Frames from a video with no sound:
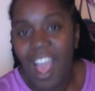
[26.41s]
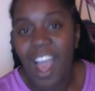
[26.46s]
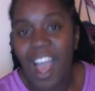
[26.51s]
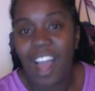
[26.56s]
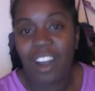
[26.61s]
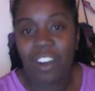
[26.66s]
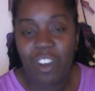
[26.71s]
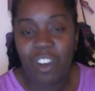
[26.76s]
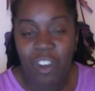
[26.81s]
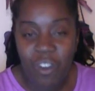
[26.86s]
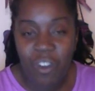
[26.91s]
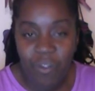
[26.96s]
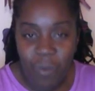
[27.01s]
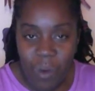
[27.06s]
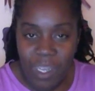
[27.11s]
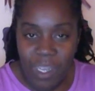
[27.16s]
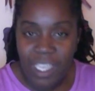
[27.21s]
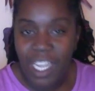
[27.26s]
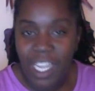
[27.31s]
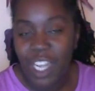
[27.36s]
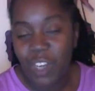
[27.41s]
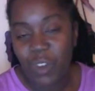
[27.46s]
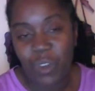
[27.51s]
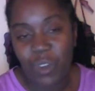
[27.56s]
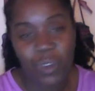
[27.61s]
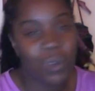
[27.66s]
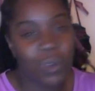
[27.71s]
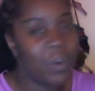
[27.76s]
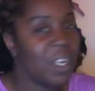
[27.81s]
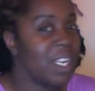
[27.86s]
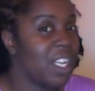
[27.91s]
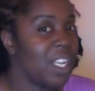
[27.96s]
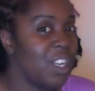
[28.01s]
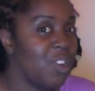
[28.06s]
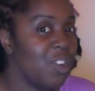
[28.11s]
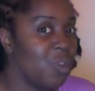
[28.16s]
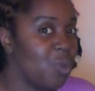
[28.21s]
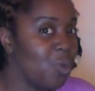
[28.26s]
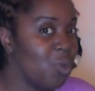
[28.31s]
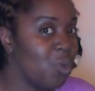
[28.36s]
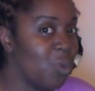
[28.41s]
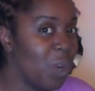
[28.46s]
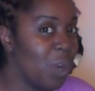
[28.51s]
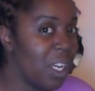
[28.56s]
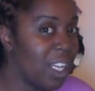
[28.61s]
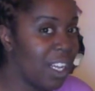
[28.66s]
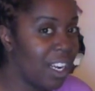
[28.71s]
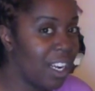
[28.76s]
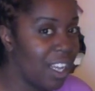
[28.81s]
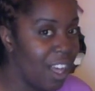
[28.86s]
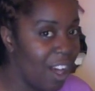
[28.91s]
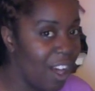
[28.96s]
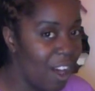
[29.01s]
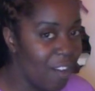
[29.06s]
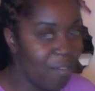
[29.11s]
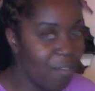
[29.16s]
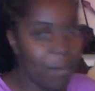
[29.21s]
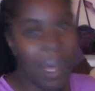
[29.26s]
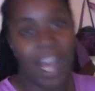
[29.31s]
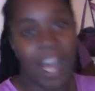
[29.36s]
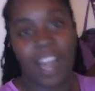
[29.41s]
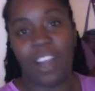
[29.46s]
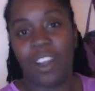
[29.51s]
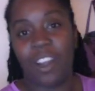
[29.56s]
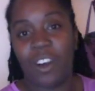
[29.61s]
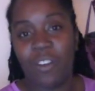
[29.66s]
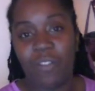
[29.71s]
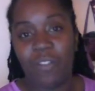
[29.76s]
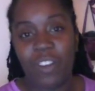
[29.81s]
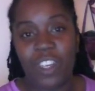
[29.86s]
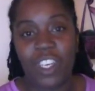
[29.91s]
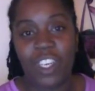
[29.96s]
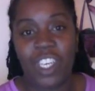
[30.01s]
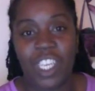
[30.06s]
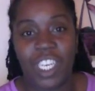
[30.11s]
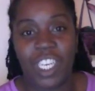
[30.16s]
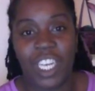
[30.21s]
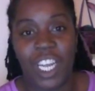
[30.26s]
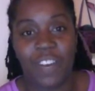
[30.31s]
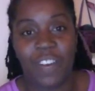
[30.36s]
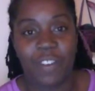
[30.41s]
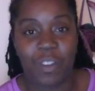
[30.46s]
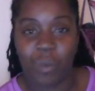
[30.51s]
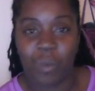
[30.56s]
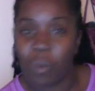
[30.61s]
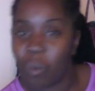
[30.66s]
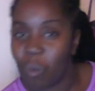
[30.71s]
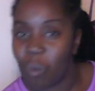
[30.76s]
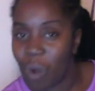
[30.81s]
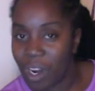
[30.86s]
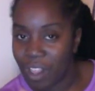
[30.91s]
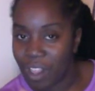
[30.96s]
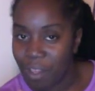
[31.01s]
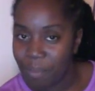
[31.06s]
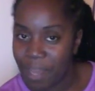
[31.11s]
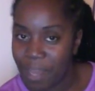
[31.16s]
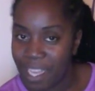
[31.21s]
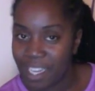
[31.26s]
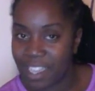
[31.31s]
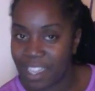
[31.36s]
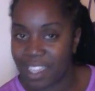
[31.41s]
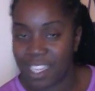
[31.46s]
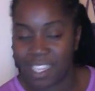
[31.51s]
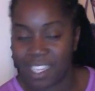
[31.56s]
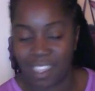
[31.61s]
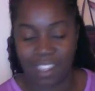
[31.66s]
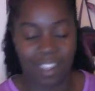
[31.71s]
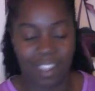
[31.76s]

I love what I do and I do what I love. I love to share is one of the main things.